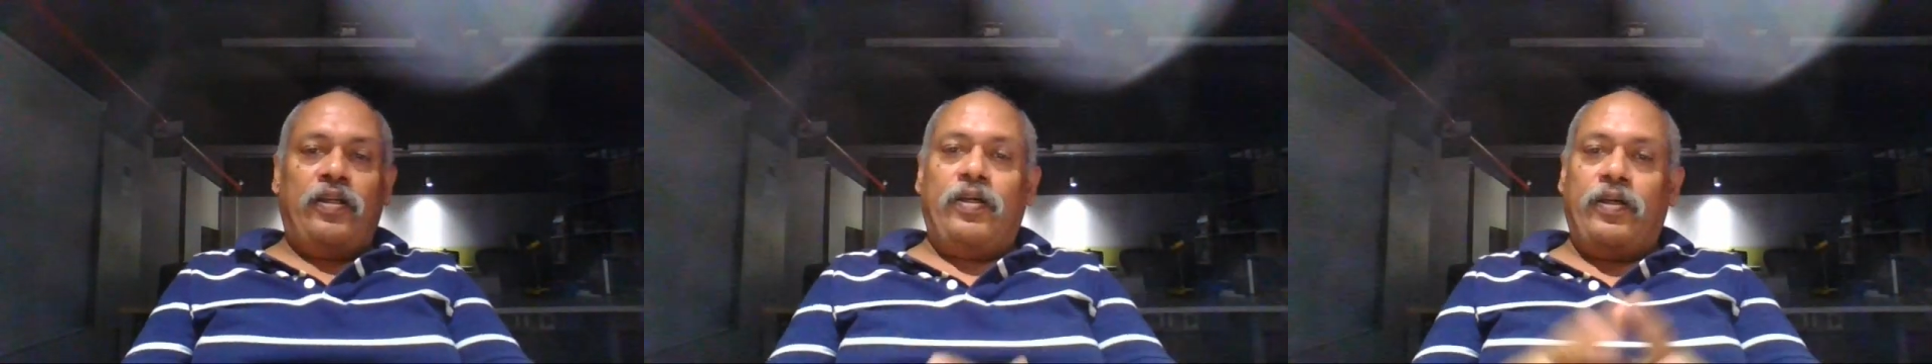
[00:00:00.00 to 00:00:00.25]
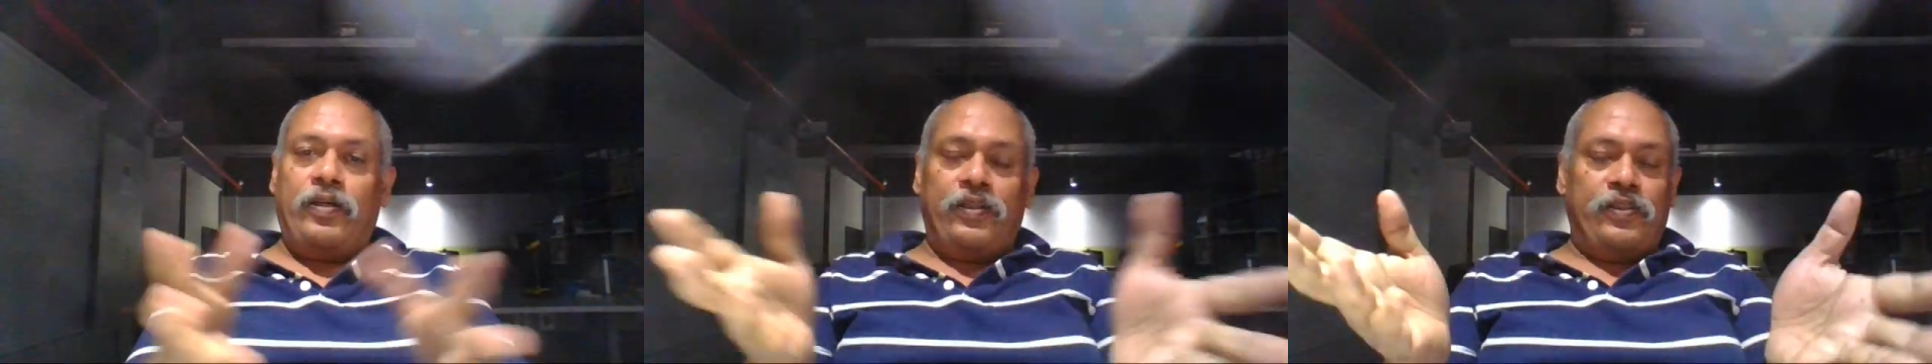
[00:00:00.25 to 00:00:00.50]

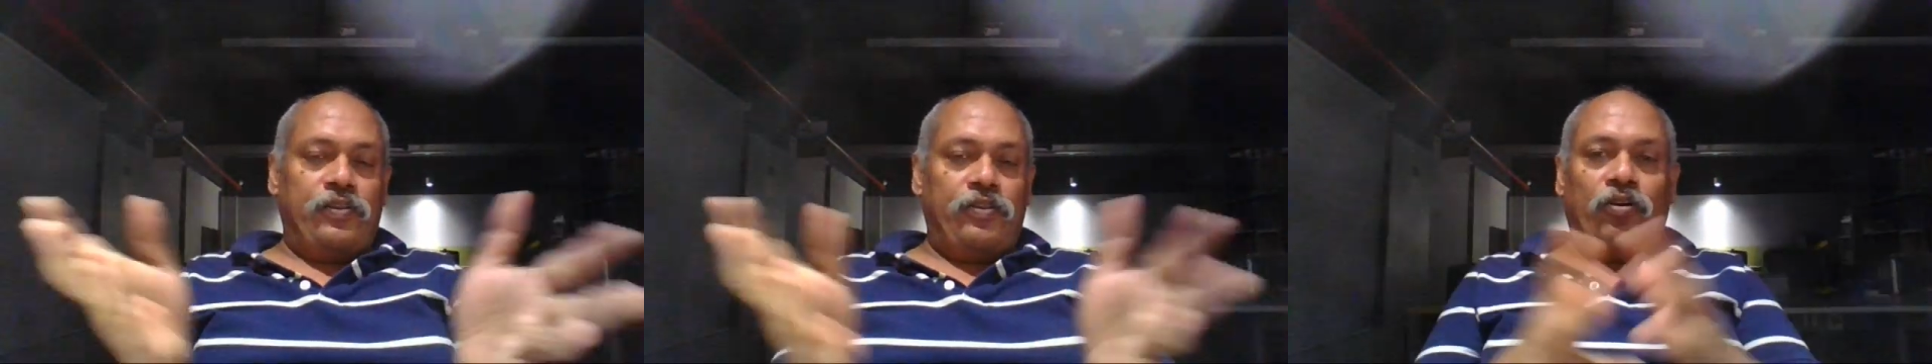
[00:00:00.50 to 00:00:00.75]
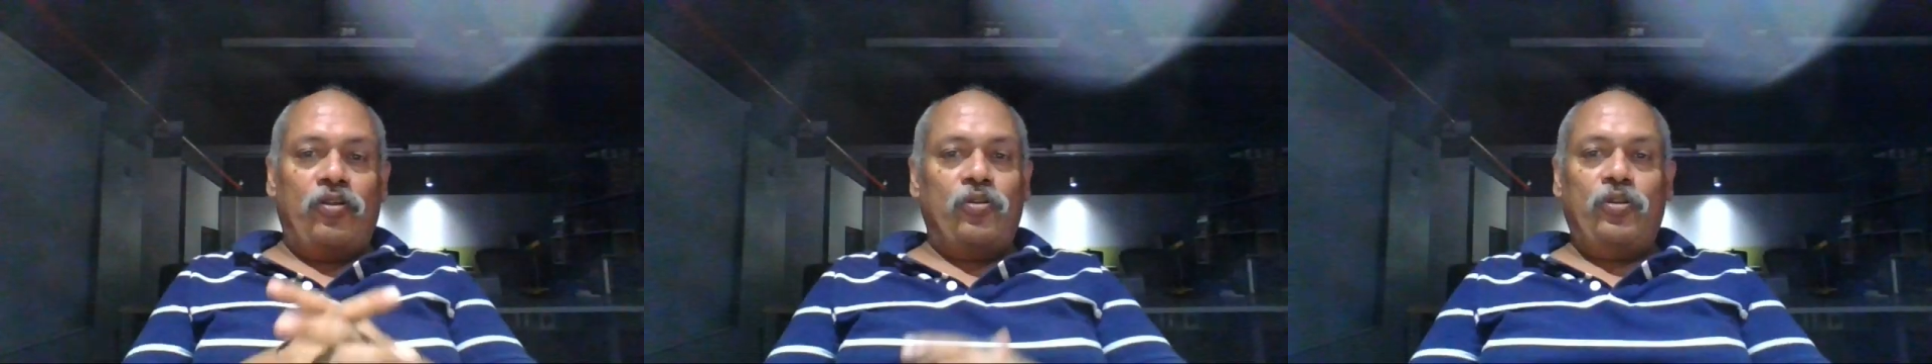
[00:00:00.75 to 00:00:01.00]

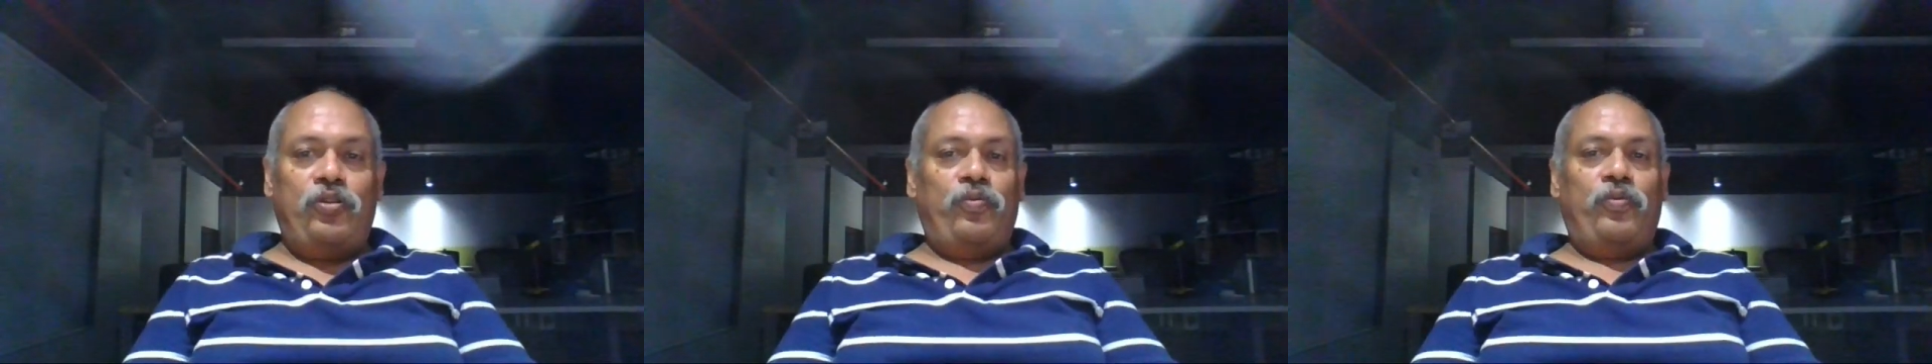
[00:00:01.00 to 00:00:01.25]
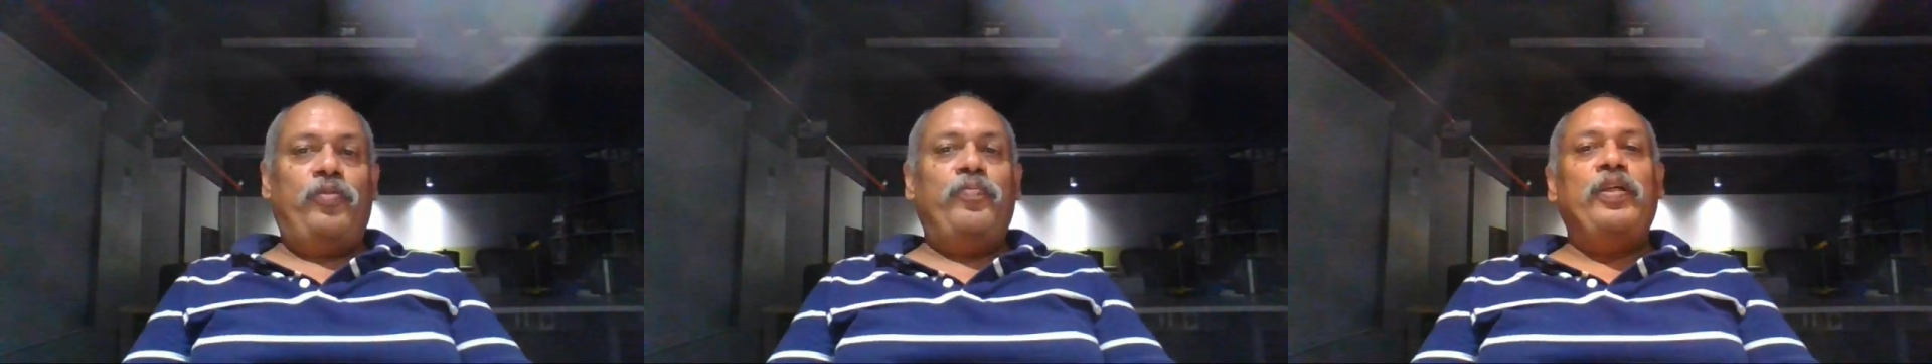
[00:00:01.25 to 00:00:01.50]
All those
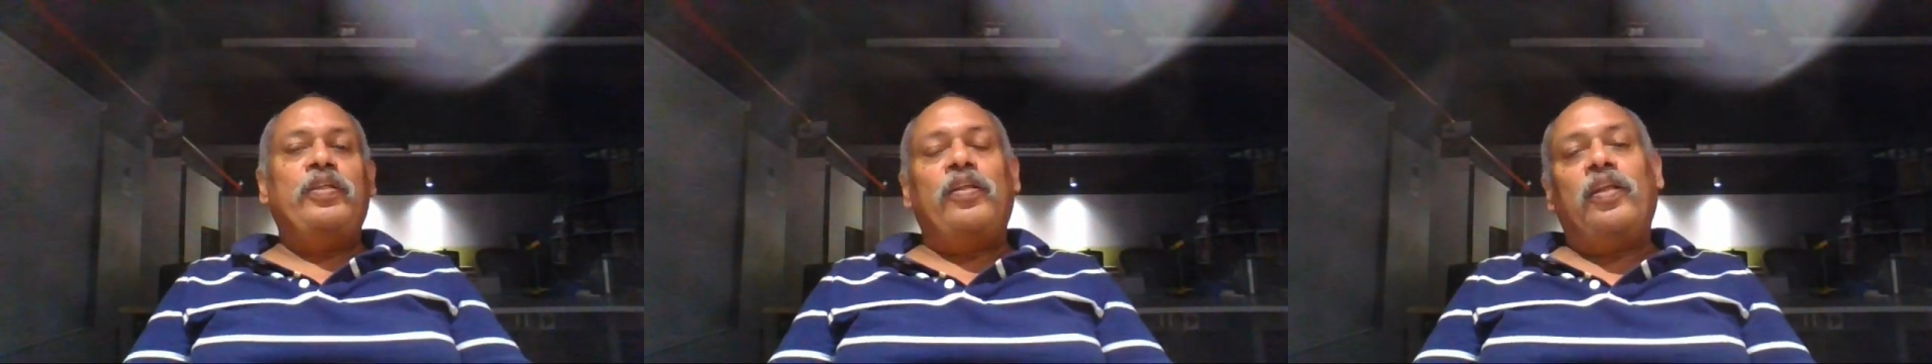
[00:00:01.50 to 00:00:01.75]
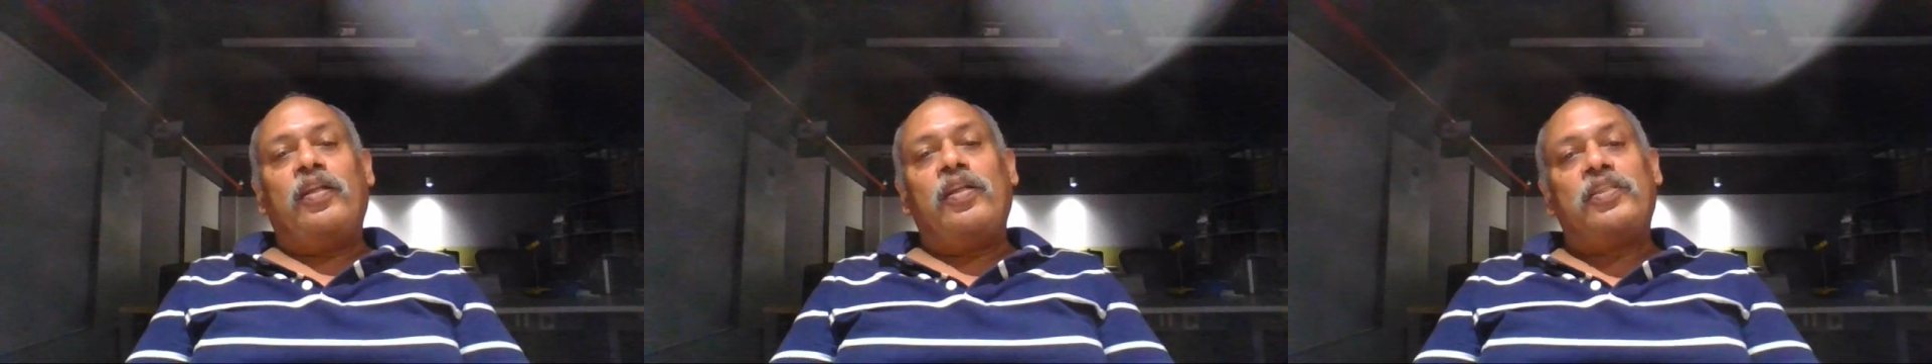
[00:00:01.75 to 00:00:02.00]
would be a
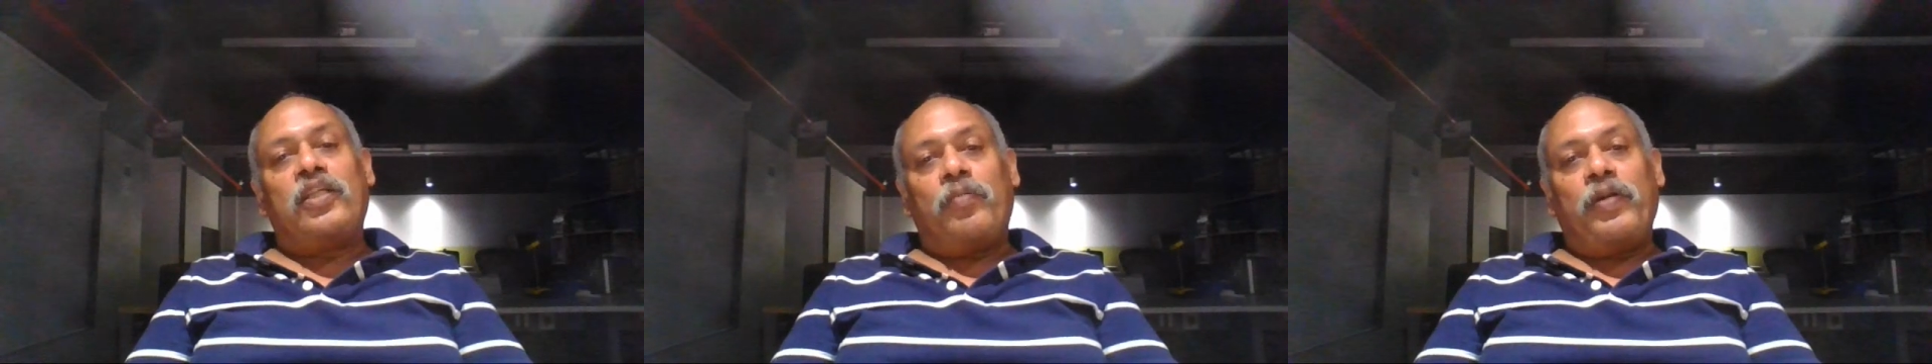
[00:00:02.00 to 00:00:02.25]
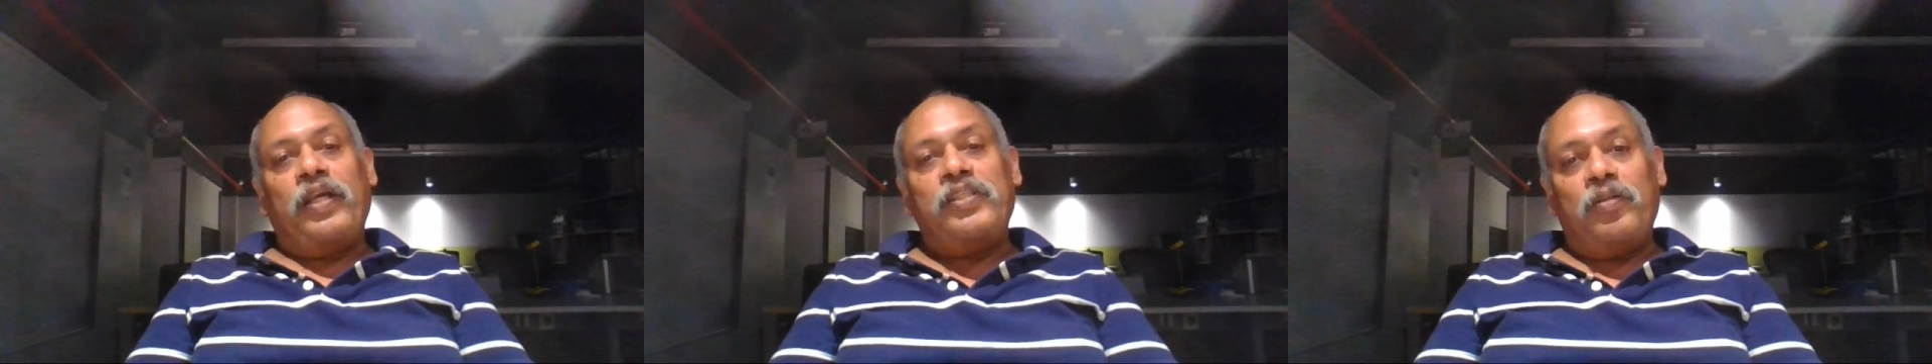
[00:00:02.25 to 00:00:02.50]
little
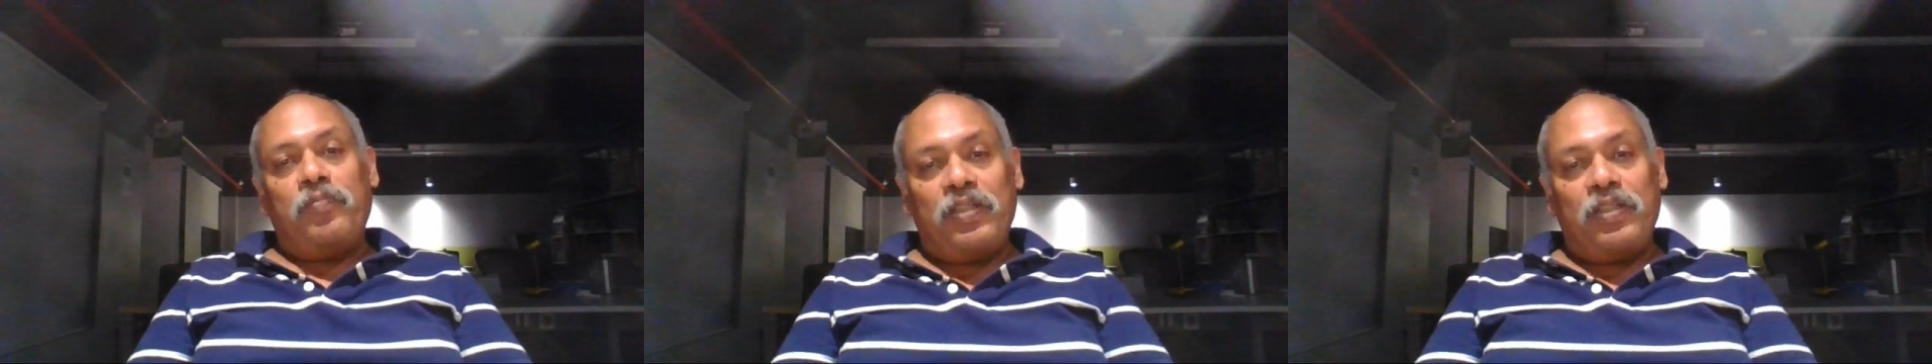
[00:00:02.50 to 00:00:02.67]
surprising,